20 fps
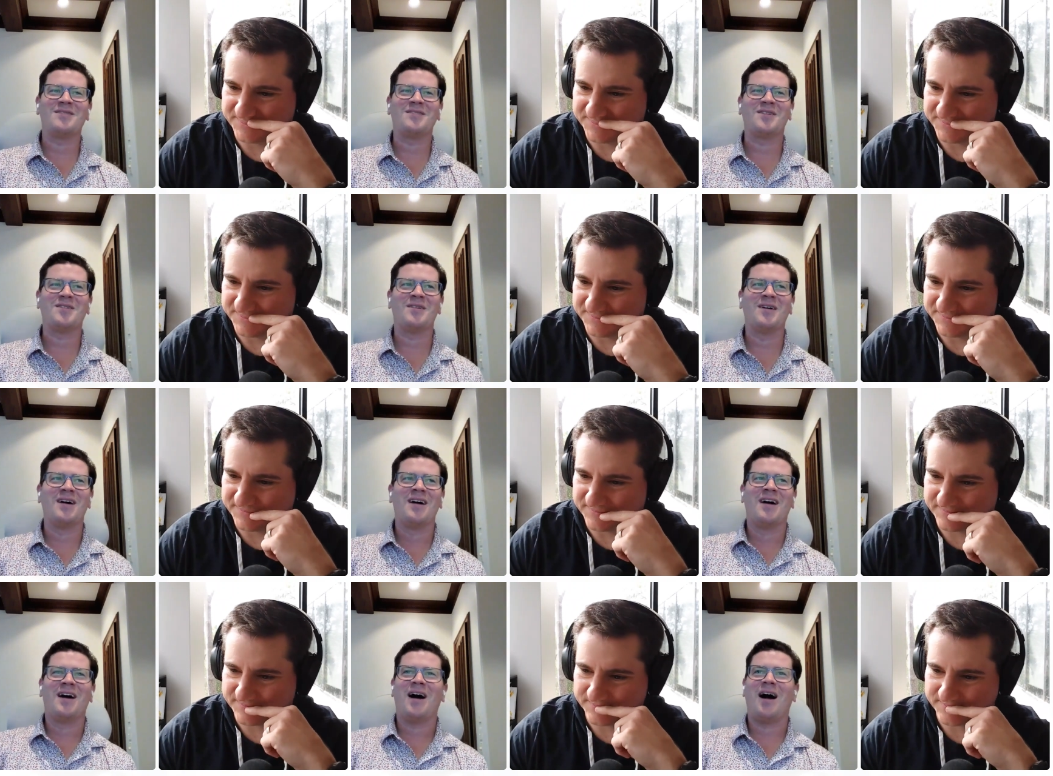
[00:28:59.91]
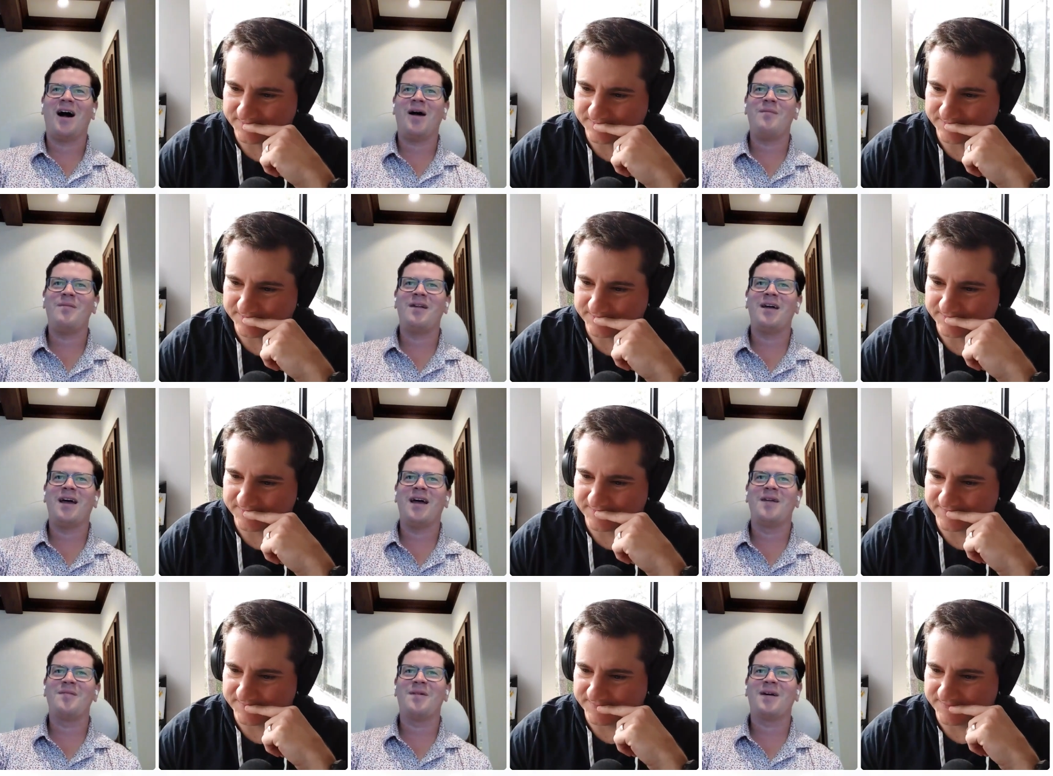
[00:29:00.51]
Speaker 1: So I'm
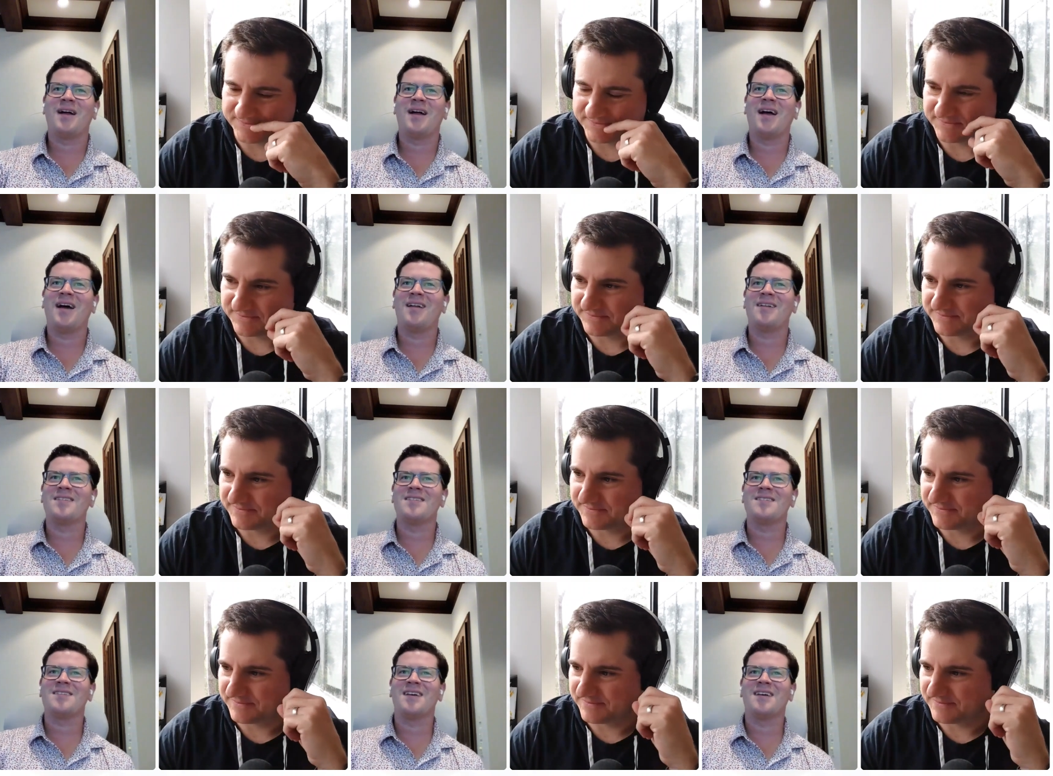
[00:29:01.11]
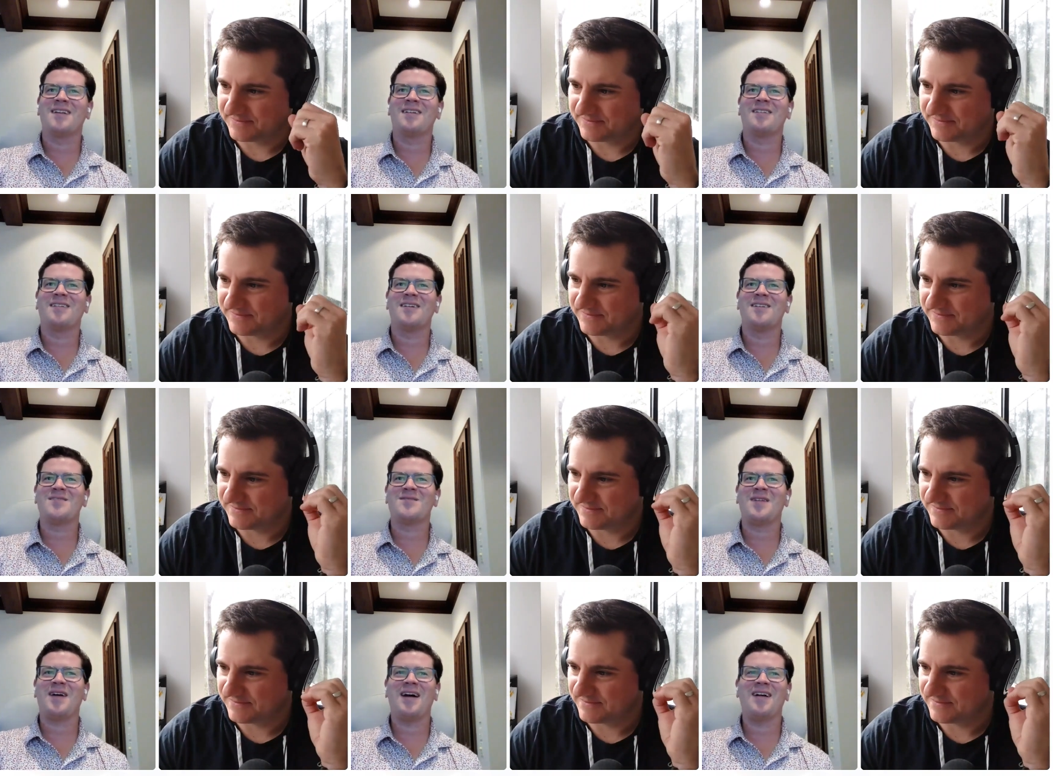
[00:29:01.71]
gonna hang my hat on the Santa
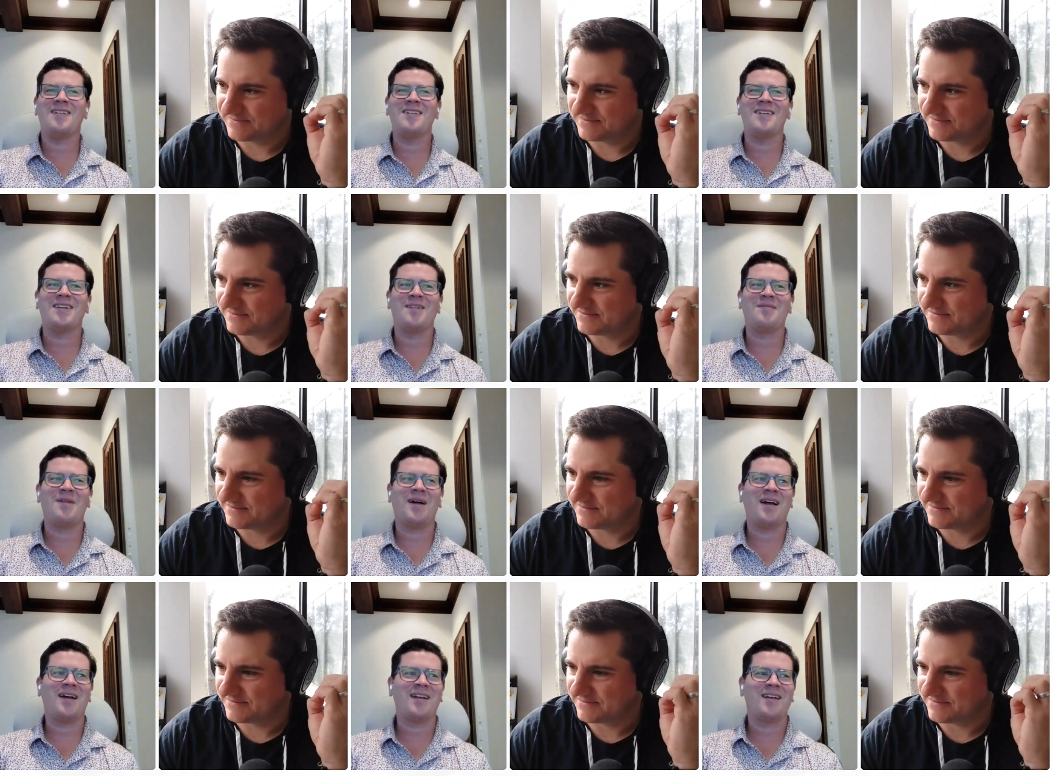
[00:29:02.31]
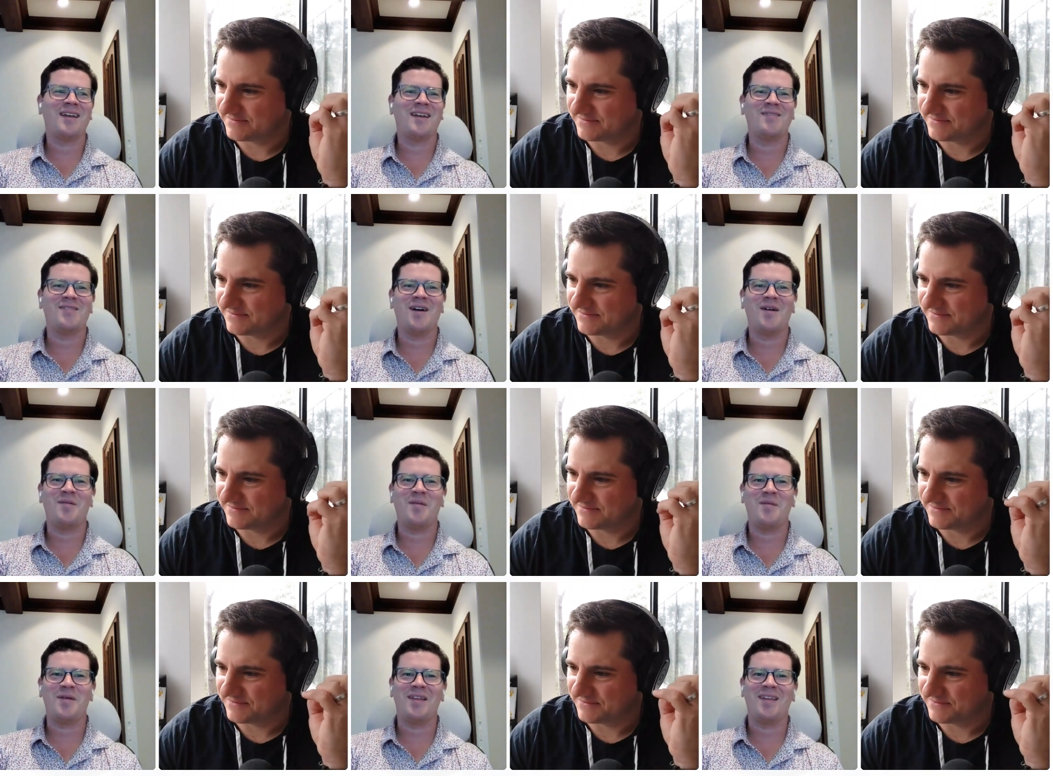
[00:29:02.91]
Claus rally, and I'm not gonna give
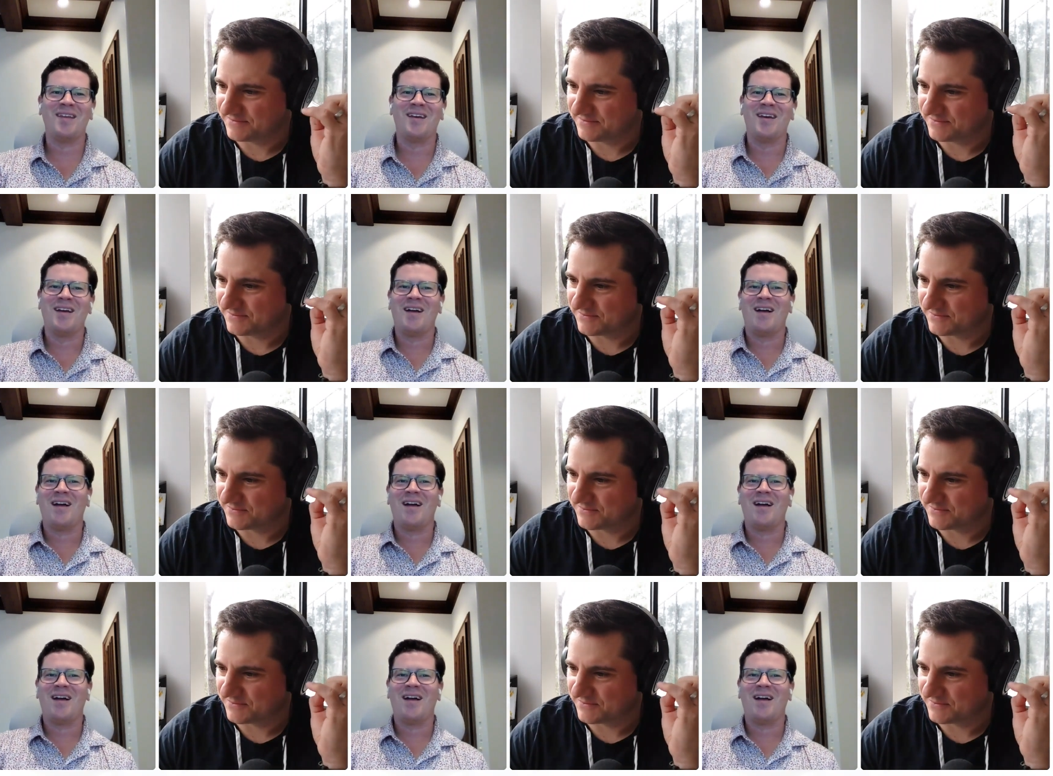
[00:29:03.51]
up. I mean,